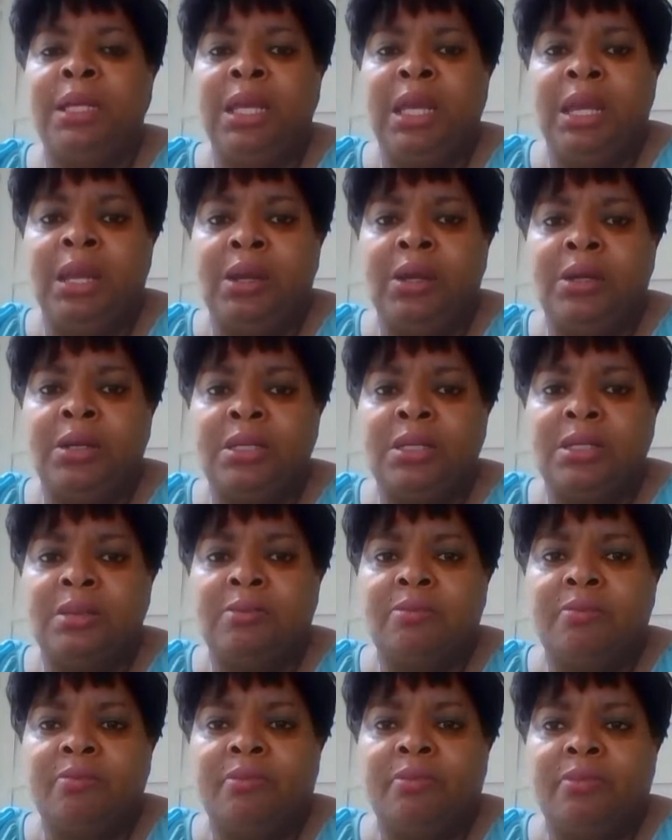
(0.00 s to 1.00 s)
years,
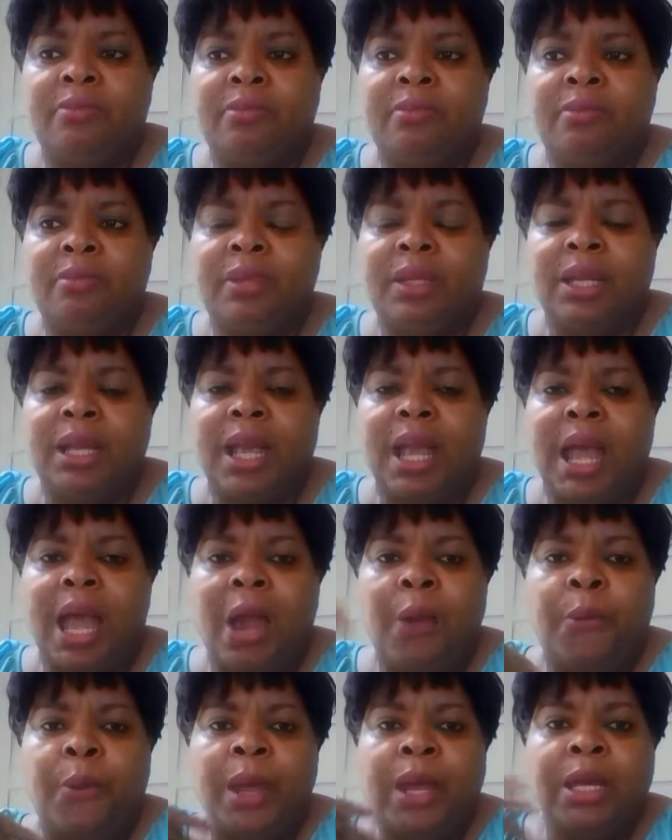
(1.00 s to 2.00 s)

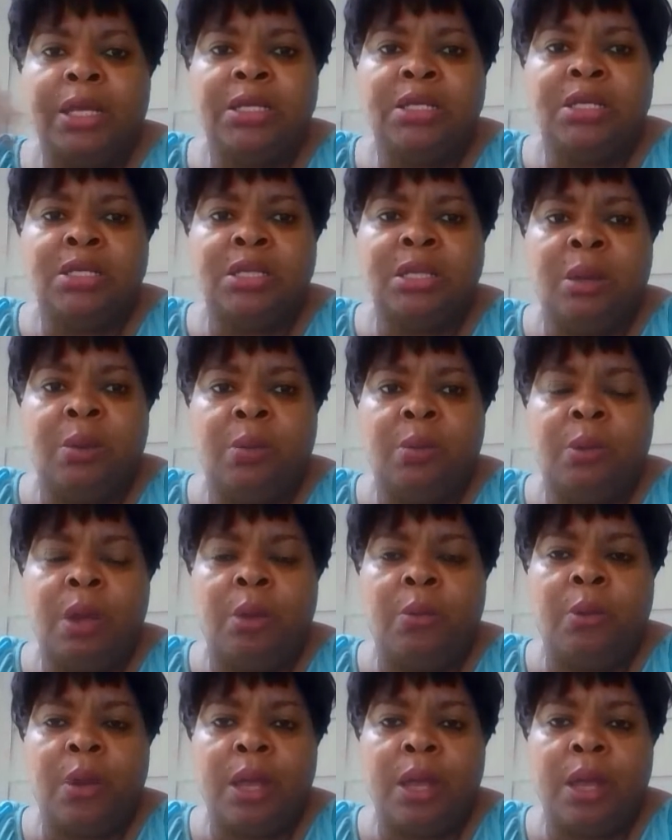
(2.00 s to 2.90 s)
I ran into someone,